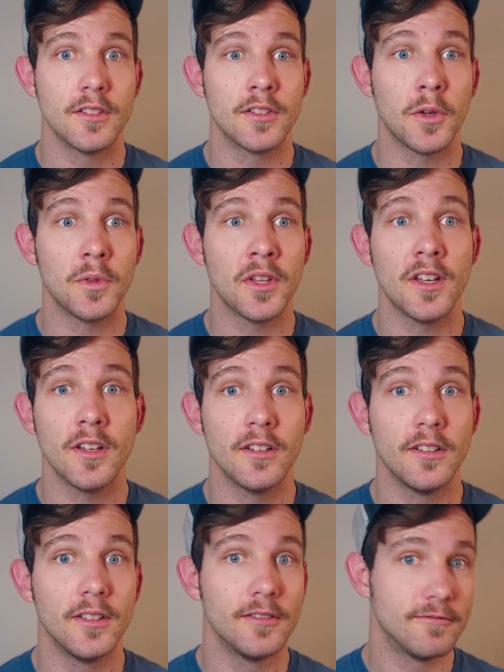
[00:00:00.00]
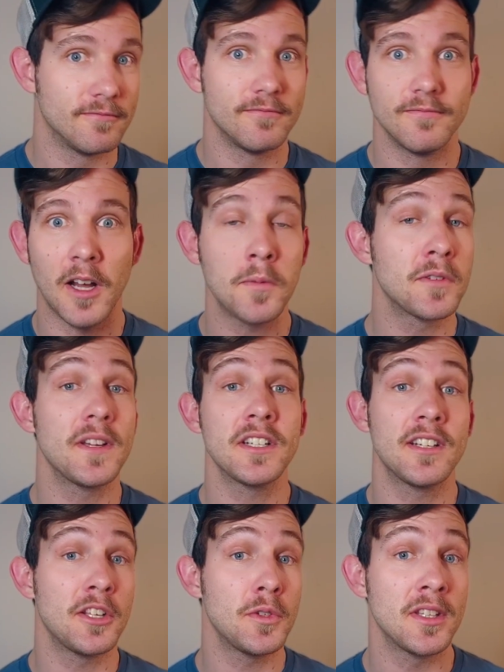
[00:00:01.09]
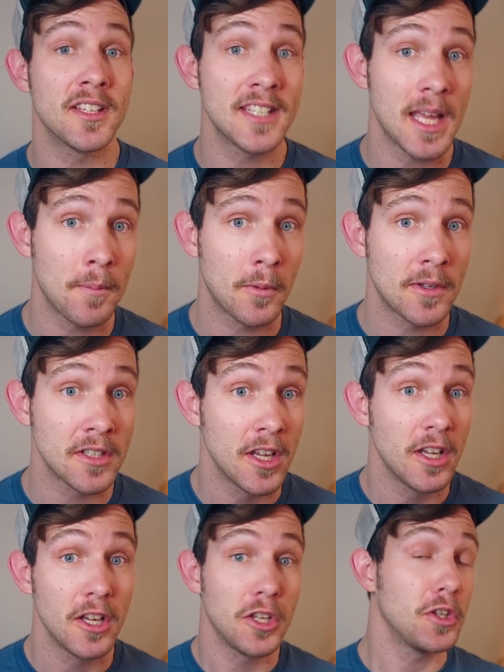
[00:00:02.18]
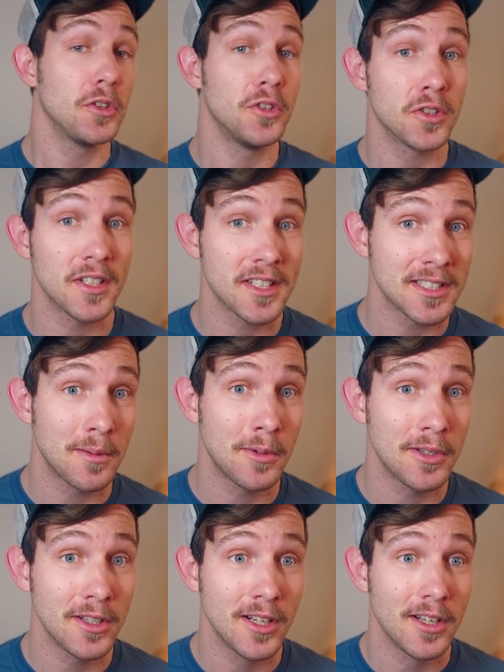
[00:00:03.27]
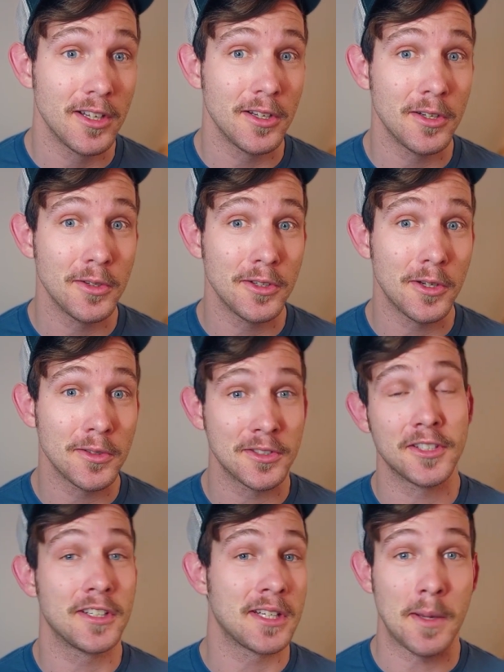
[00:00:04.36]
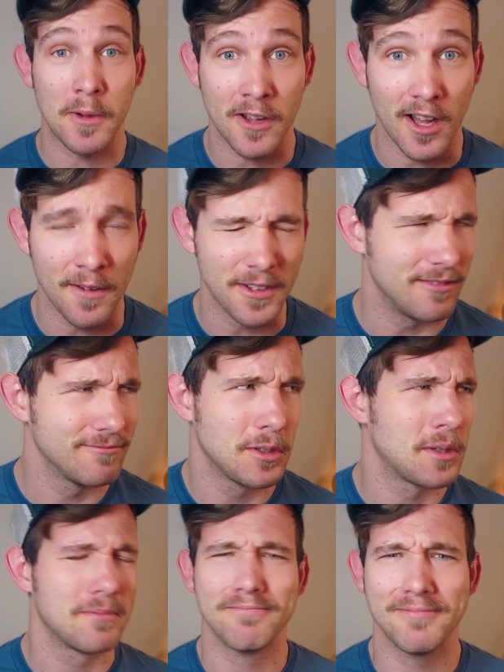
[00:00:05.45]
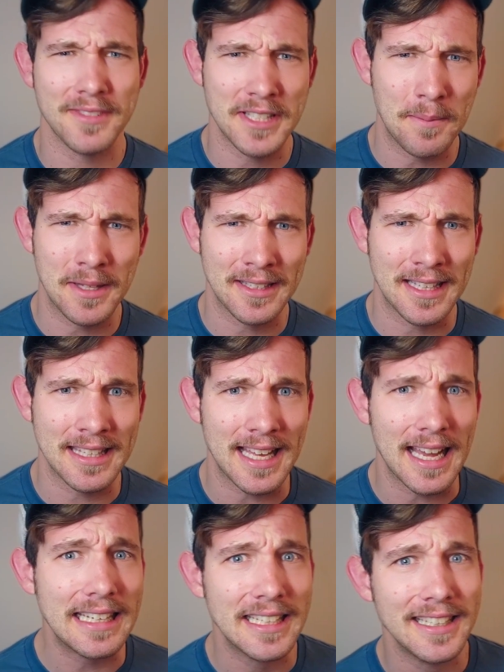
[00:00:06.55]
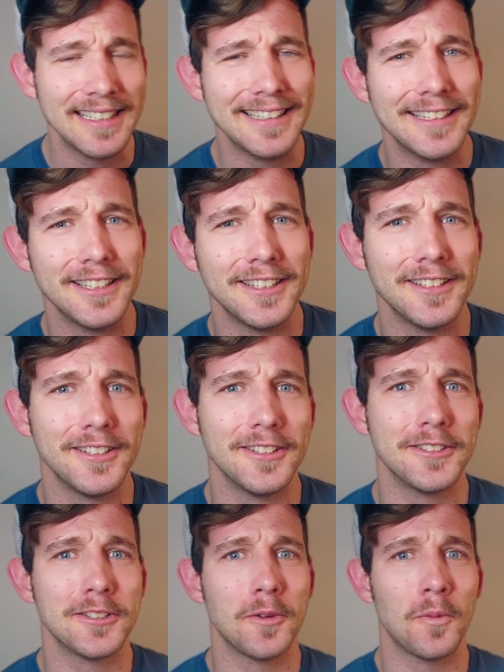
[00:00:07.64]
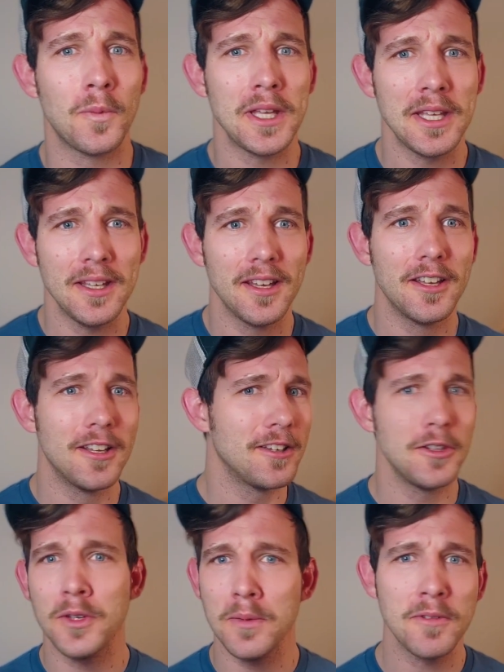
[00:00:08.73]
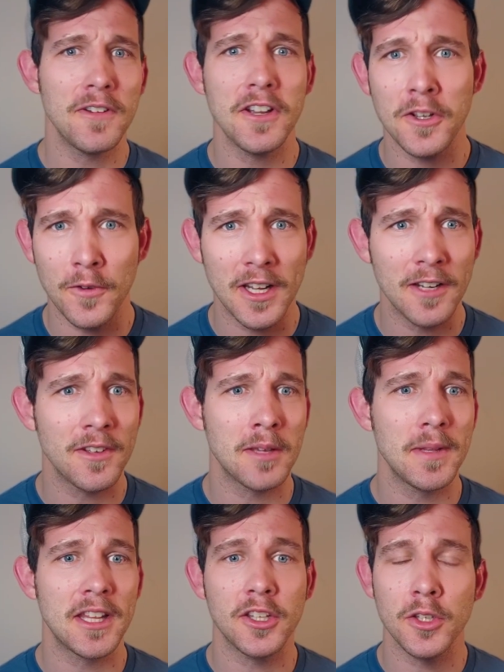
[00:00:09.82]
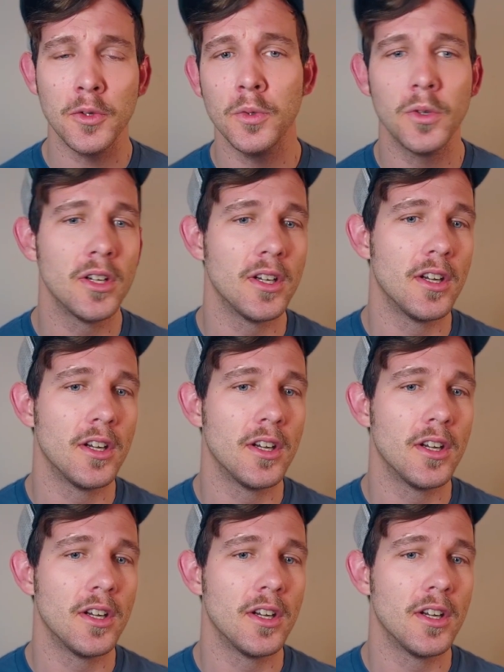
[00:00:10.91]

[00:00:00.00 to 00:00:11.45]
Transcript: So the observation I used in the example was, you look like someone who knows a good cup of coffee, or something like that. You can be very creative. It can be like, you